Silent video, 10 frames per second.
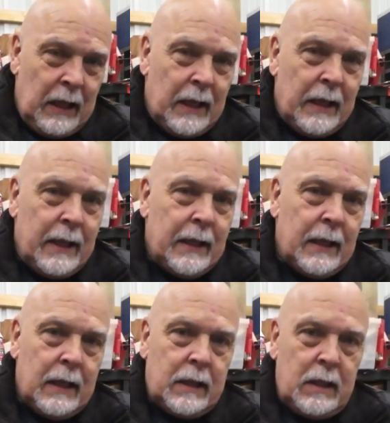
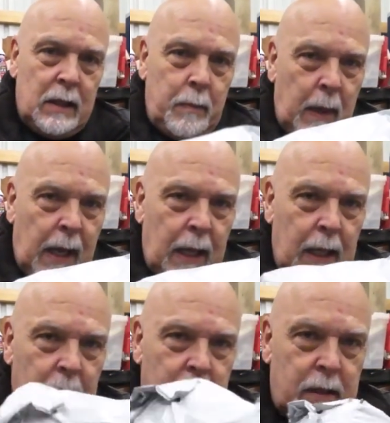It's in a
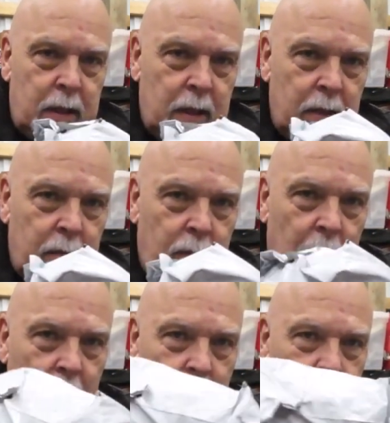package, it's
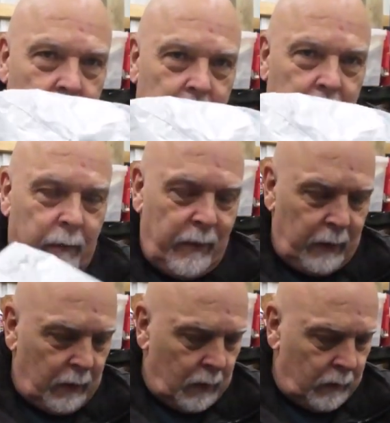round, I think you can
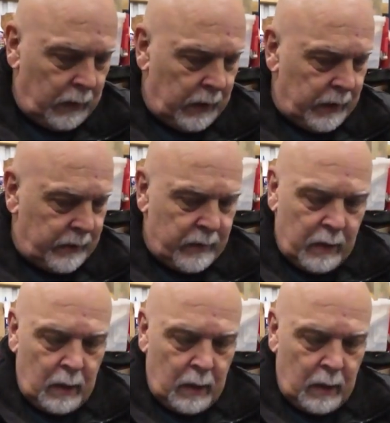figure out what it is.